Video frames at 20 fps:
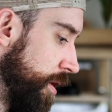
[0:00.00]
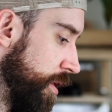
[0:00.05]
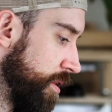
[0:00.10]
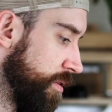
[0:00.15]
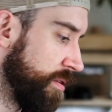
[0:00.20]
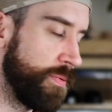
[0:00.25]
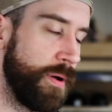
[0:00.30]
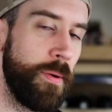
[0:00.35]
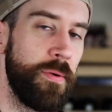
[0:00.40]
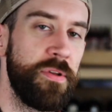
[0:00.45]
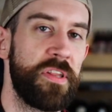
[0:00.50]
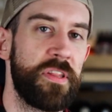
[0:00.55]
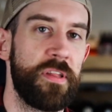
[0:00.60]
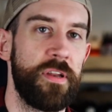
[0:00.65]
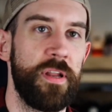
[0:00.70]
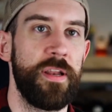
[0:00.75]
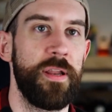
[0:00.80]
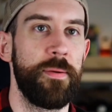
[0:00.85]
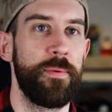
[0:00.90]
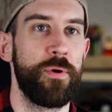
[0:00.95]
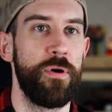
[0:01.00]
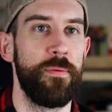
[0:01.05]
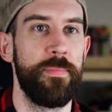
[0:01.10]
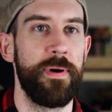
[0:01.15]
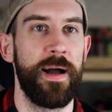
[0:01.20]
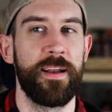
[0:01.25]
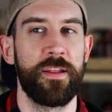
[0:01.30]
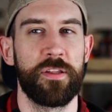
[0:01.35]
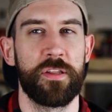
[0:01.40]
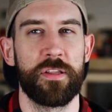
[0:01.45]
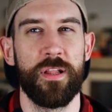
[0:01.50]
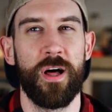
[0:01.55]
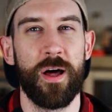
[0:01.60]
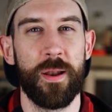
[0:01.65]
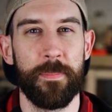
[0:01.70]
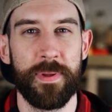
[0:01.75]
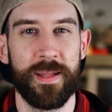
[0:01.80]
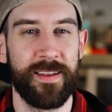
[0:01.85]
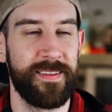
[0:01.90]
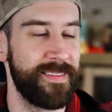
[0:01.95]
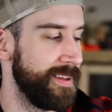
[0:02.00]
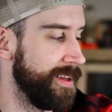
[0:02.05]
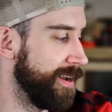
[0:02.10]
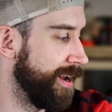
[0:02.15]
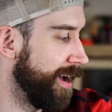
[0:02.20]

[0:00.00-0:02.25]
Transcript: So it's probably just gonna end up going bad because it's a lot of mint,